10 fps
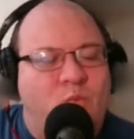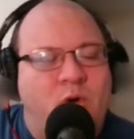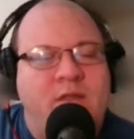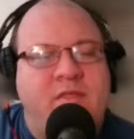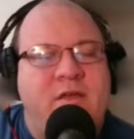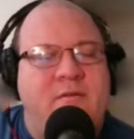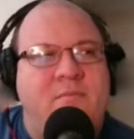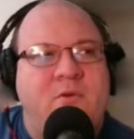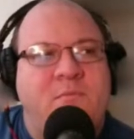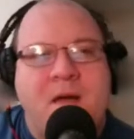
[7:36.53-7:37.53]
one of
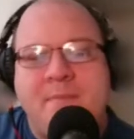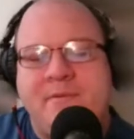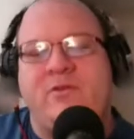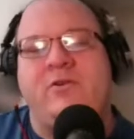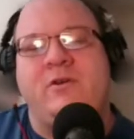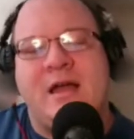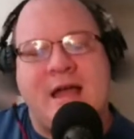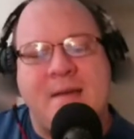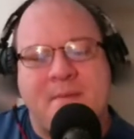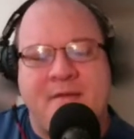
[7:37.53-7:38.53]
the most popular
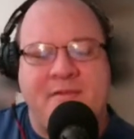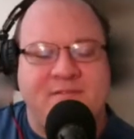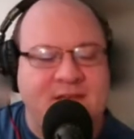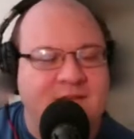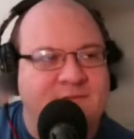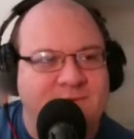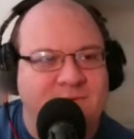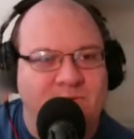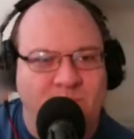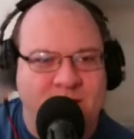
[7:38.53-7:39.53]
hypotheses
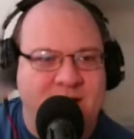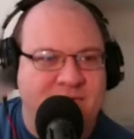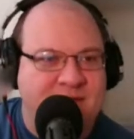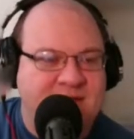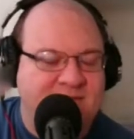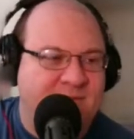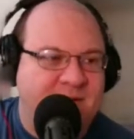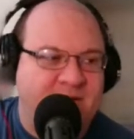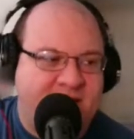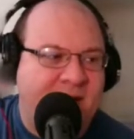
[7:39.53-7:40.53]
for where they
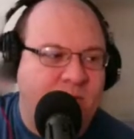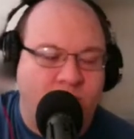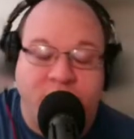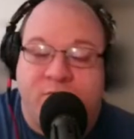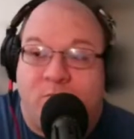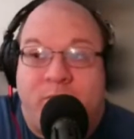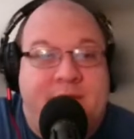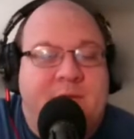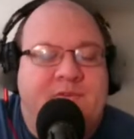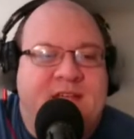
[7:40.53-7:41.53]
disappeared at was
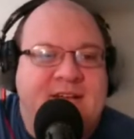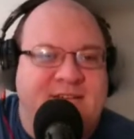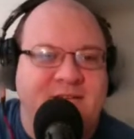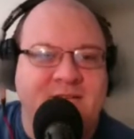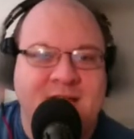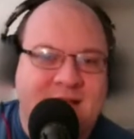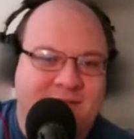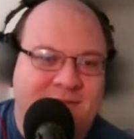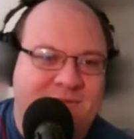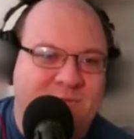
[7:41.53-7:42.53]
where they were stationed.
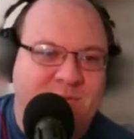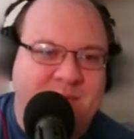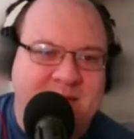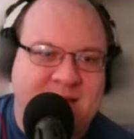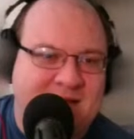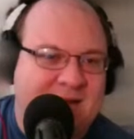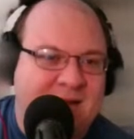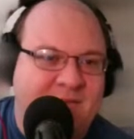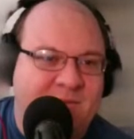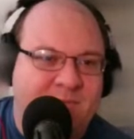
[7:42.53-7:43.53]
This would be
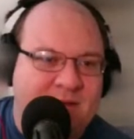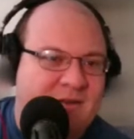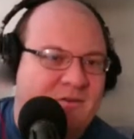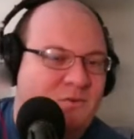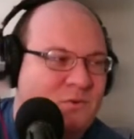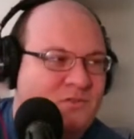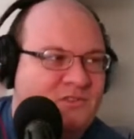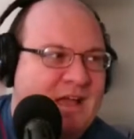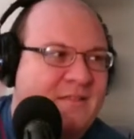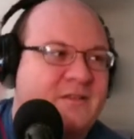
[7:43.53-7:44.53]
in either Britain or
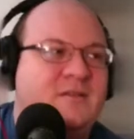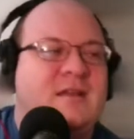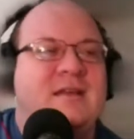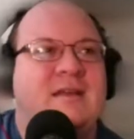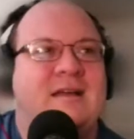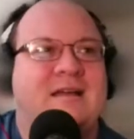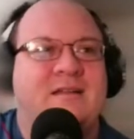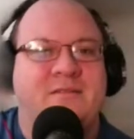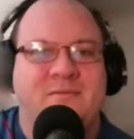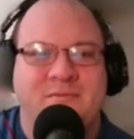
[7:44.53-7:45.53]
Scotland.
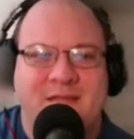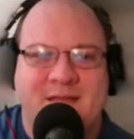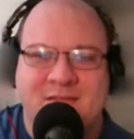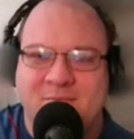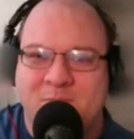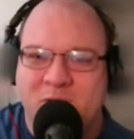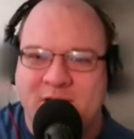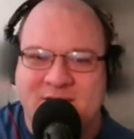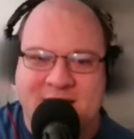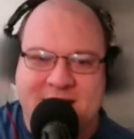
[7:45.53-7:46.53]
At this
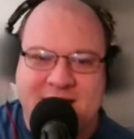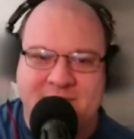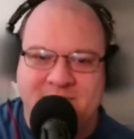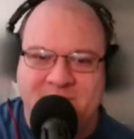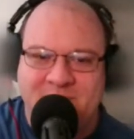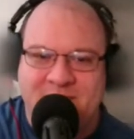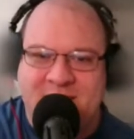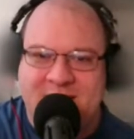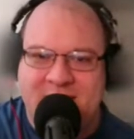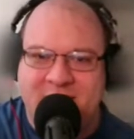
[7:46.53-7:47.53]
point in time,
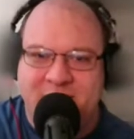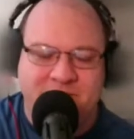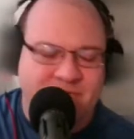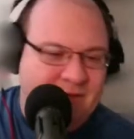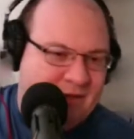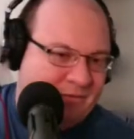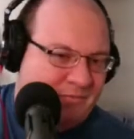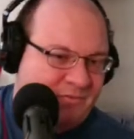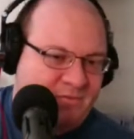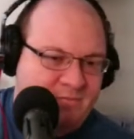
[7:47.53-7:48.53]

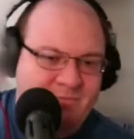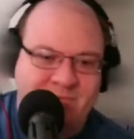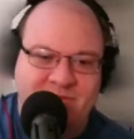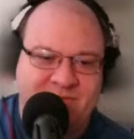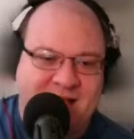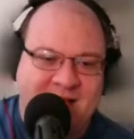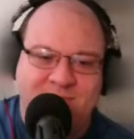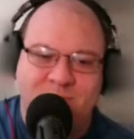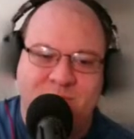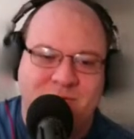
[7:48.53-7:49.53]
the the
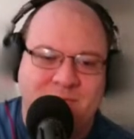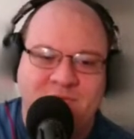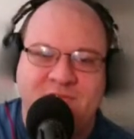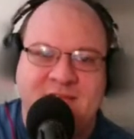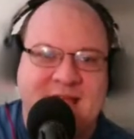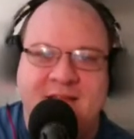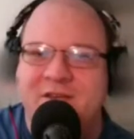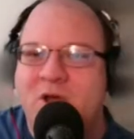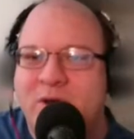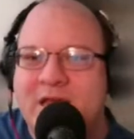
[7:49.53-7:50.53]
Scots were mostly
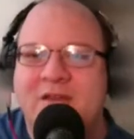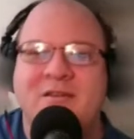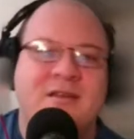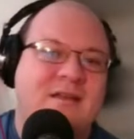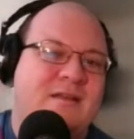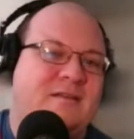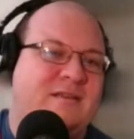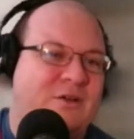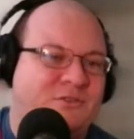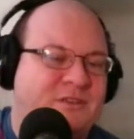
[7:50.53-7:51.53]
Caledonian,
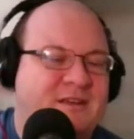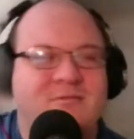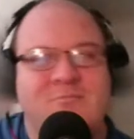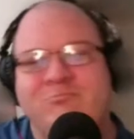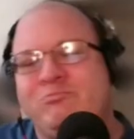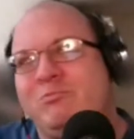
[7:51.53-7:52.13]
Celtic.